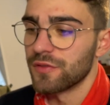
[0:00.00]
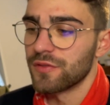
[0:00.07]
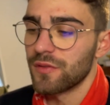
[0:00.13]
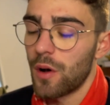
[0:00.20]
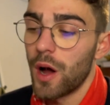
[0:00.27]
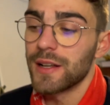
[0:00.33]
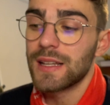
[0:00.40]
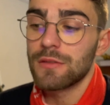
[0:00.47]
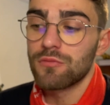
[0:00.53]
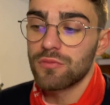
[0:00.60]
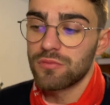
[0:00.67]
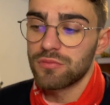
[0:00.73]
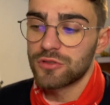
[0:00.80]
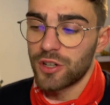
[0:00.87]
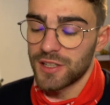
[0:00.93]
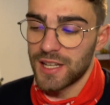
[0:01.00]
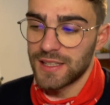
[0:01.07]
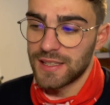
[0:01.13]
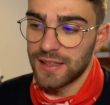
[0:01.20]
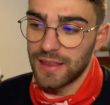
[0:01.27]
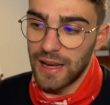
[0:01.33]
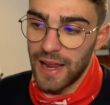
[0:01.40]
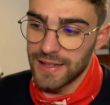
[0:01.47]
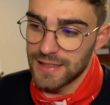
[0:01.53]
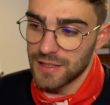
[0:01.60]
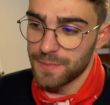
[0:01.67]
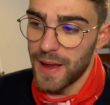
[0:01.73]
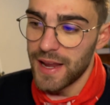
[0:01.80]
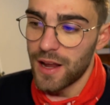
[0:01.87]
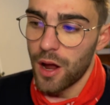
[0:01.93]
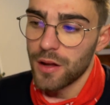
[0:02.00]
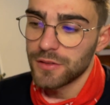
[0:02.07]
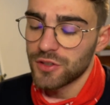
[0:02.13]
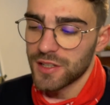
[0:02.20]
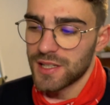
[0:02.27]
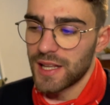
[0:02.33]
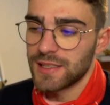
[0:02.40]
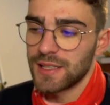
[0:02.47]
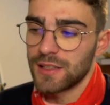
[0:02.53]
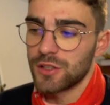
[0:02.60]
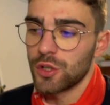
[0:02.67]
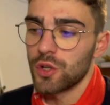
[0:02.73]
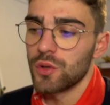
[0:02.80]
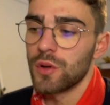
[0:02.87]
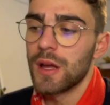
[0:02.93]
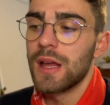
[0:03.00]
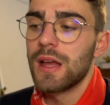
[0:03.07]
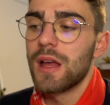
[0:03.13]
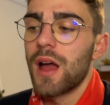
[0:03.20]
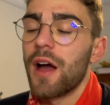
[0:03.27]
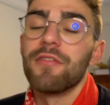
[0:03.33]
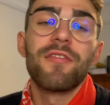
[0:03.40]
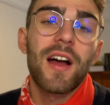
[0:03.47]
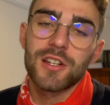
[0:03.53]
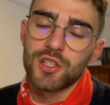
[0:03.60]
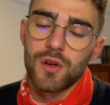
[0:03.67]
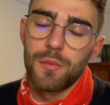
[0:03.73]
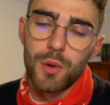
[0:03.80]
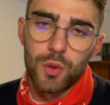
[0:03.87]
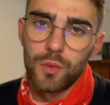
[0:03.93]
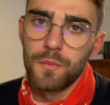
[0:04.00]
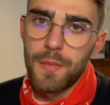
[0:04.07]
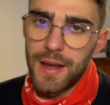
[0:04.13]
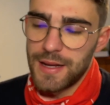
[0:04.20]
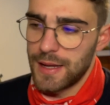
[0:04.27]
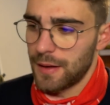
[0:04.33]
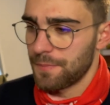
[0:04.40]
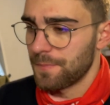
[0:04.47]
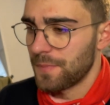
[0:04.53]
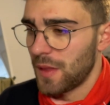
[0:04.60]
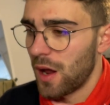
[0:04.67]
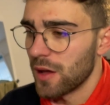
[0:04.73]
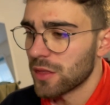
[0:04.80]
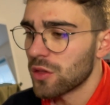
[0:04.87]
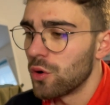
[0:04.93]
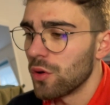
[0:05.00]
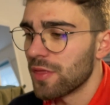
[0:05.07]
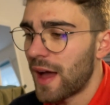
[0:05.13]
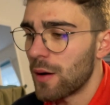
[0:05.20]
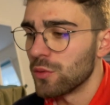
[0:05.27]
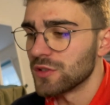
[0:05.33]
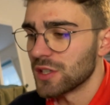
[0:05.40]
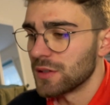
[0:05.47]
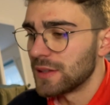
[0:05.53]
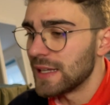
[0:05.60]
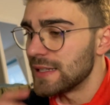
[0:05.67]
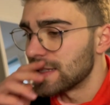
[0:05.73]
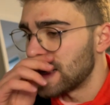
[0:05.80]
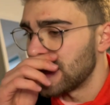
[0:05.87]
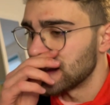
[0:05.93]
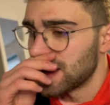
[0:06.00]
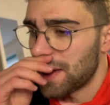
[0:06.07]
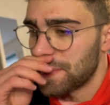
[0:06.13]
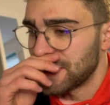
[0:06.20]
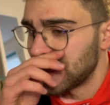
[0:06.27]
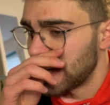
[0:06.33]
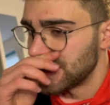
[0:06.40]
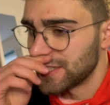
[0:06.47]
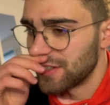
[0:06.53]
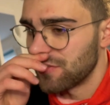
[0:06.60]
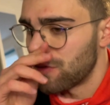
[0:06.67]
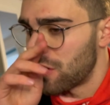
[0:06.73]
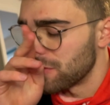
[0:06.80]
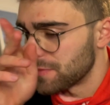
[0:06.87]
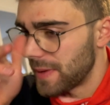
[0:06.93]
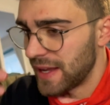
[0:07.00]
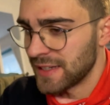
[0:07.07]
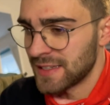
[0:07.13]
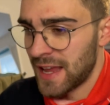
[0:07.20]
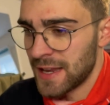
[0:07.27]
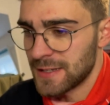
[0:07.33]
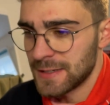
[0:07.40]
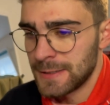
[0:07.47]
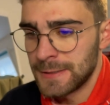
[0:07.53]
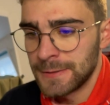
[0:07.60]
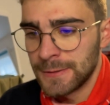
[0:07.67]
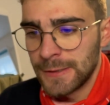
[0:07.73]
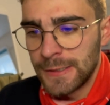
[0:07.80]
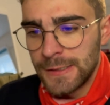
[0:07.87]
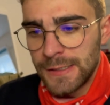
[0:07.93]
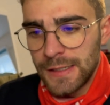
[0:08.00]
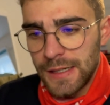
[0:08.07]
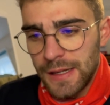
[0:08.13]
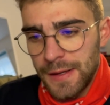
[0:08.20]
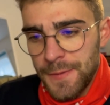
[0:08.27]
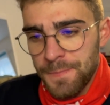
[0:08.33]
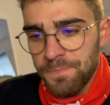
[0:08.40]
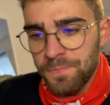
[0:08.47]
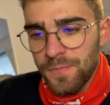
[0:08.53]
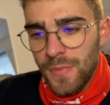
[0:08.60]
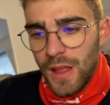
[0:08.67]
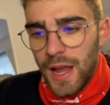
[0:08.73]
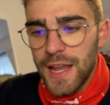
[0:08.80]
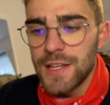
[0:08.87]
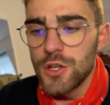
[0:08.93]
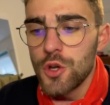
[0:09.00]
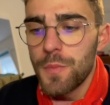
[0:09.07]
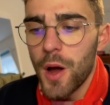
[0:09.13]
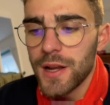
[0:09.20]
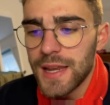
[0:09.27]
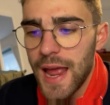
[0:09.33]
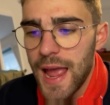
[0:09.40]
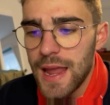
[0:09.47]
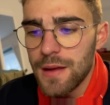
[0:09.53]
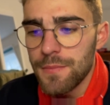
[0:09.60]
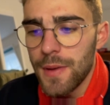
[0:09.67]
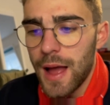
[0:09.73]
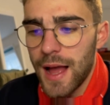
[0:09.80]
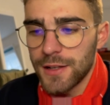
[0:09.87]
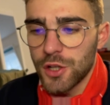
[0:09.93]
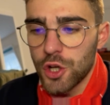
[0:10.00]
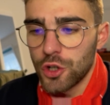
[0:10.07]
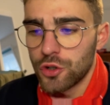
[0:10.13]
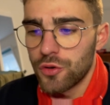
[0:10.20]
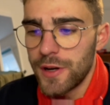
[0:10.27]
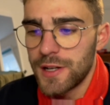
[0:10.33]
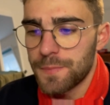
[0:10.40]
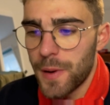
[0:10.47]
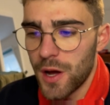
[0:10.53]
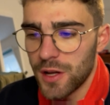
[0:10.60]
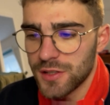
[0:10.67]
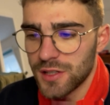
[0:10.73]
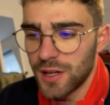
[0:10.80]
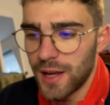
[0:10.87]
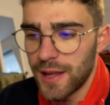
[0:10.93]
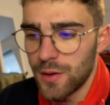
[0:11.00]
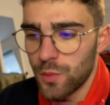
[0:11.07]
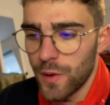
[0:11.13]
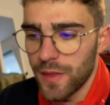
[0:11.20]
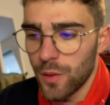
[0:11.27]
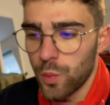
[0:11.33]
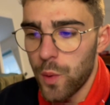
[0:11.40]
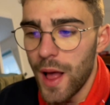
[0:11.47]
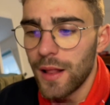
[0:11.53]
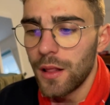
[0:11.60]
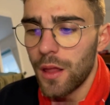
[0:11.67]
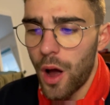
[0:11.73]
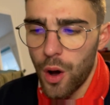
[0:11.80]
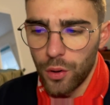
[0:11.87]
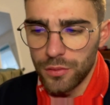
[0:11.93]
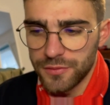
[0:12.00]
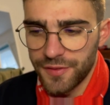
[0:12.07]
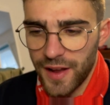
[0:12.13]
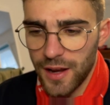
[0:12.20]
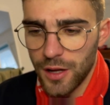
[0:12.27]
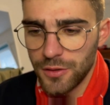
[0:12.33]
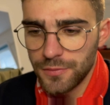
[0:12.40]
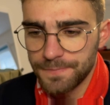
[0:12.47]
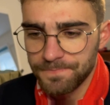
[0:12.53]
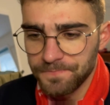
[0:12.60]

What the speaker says: I didn't translate it to the latest make, I translated it to a fashionable make. I thought that was a decent interpretation of what was being said. He knew by name and could greet personally with a old fellow